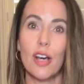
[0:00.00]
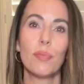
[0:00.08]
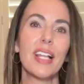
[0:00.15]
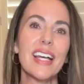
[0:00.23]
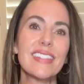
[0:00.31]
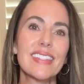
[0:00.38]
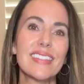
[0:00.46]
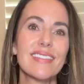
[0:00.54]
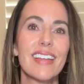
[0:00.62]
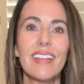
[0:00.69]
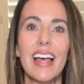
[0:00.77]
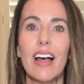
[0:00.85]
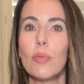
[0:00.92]
Plus,
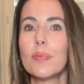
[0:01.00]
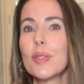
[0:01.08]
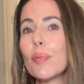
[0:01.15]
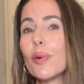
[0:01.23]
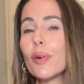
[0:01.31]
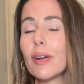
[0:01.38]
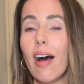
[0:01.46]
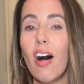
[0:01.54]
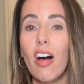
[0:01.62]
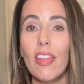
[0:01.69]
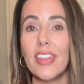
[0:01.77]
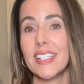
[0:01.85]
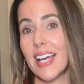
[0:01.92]
they'll help support
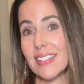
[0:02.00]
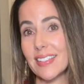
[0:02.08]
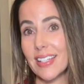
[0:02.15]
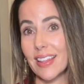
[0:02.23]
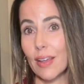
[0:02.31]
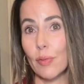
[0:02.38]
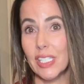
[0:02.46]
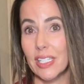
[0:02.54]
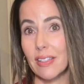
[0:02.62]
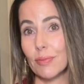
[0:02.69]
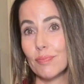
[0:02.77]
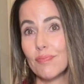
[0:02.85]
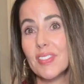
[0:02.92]
all the testing that we do.
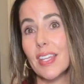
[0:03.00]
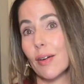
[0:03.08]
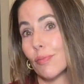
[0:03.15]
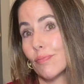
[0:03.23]
So